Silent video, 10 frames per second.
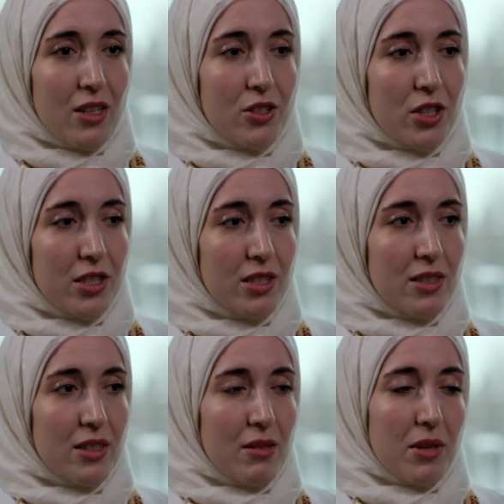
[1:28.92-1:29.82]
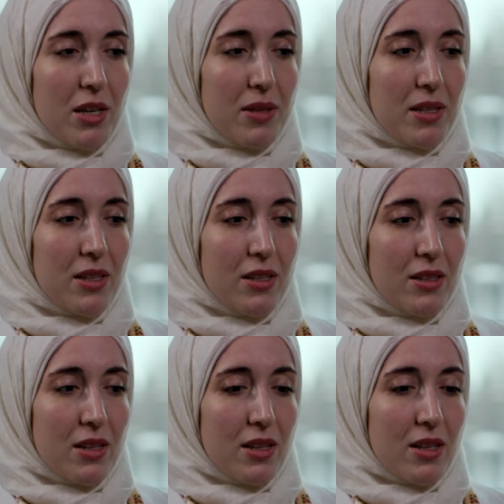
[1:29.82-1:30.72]
just maybe
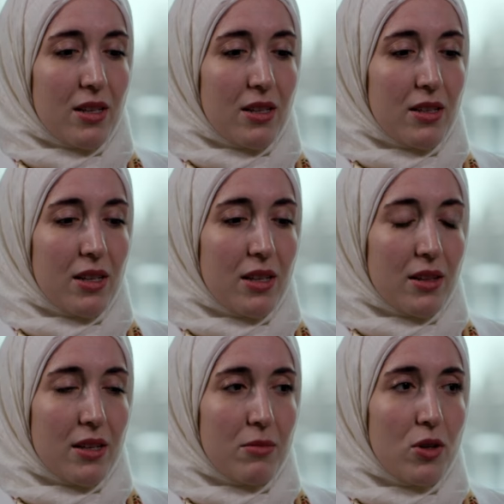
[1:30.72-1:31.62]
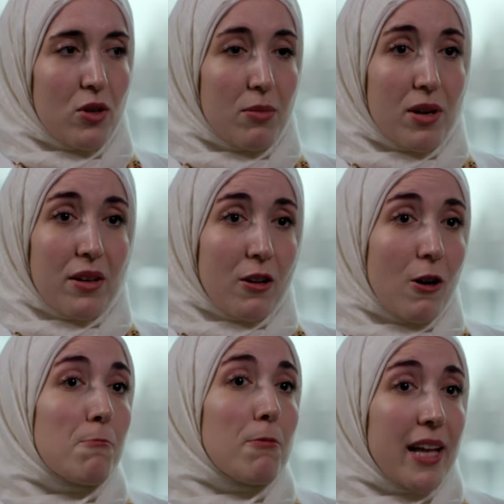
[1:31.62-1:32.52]
uh, letting them know about the
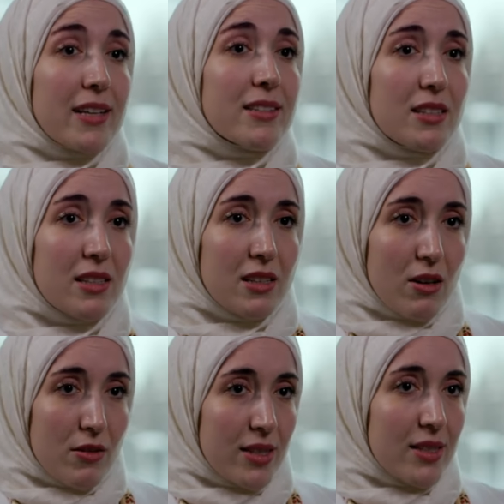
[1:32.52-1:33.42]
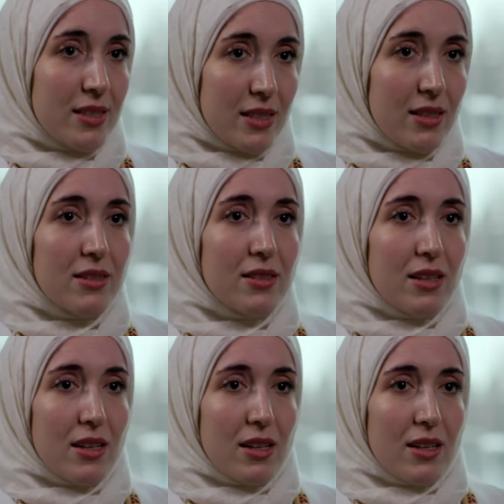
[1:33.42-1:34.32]
complexity of the disease.
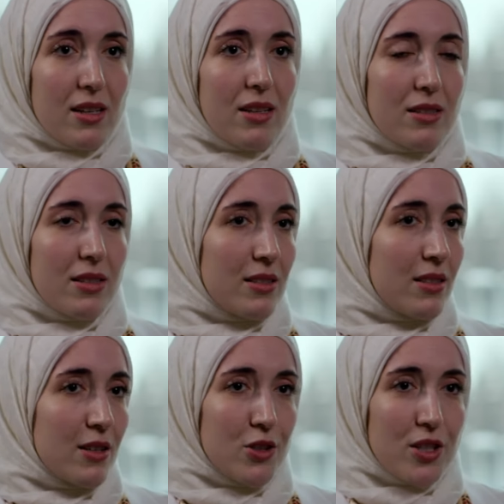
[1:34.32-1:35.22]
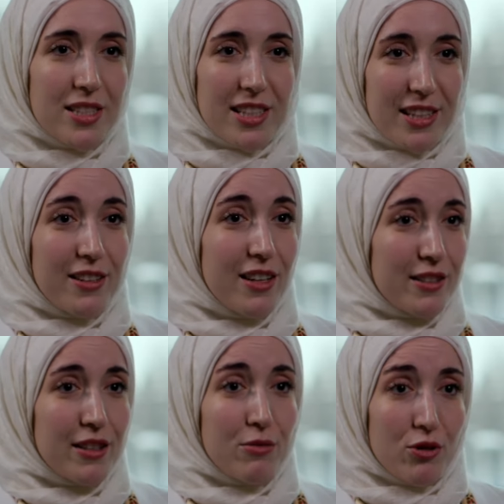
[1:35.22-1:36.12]
And this is not just eat
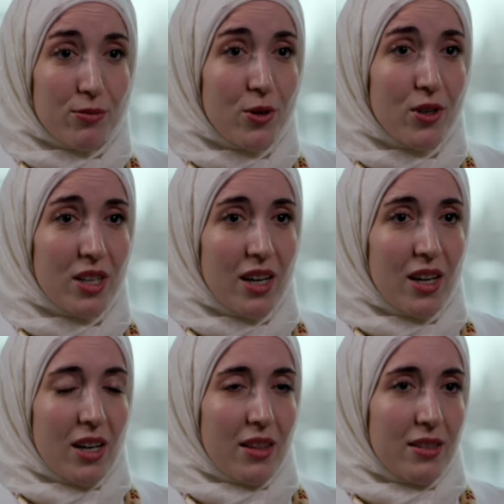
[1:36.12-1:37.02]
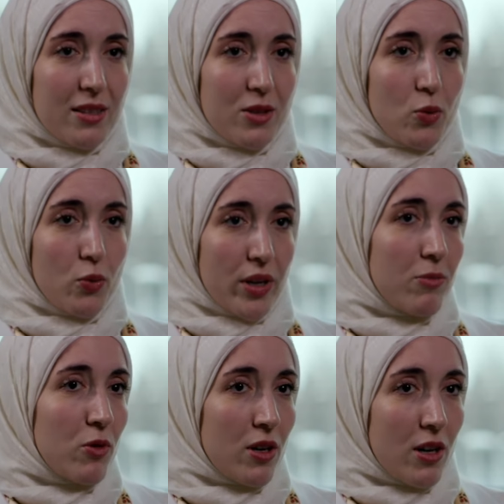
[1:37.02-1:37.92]
less and move more. This is
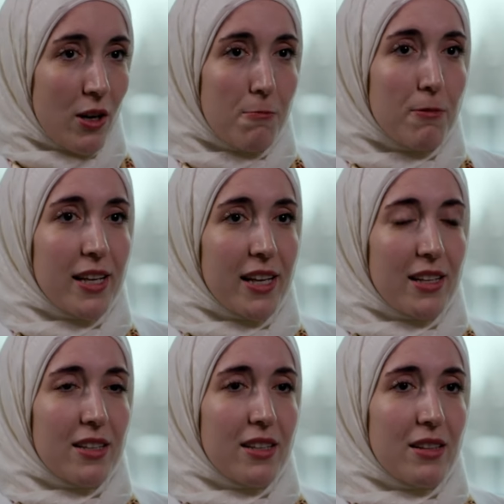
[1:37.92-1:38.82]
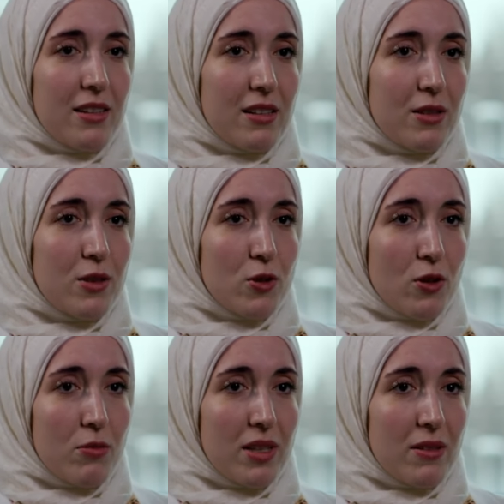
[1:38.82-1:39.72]
way more complicated. There are
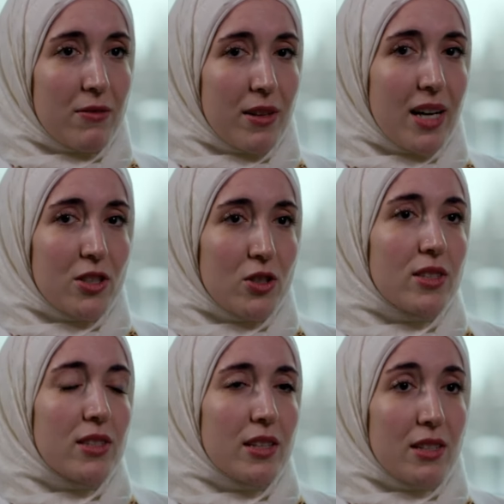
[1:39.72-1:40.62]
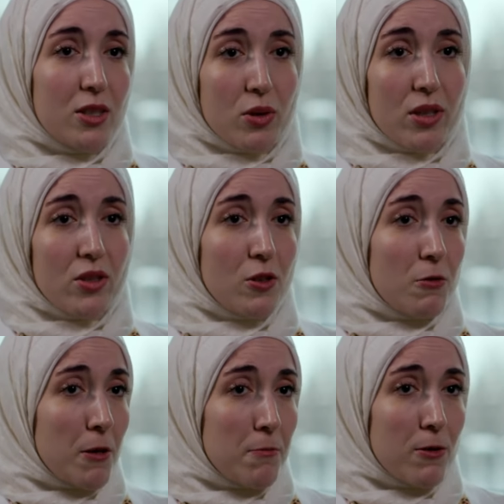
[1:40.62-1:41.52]
so many factors leading to why
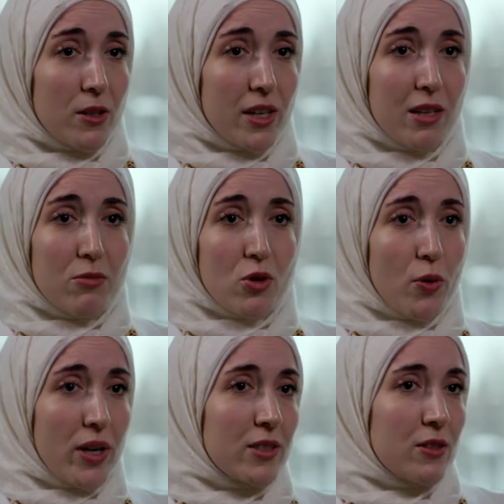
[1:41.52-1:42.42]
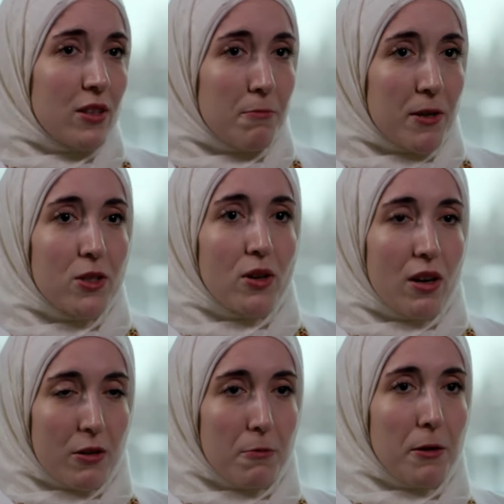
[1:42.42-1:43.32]
certain people gain more weight compared to other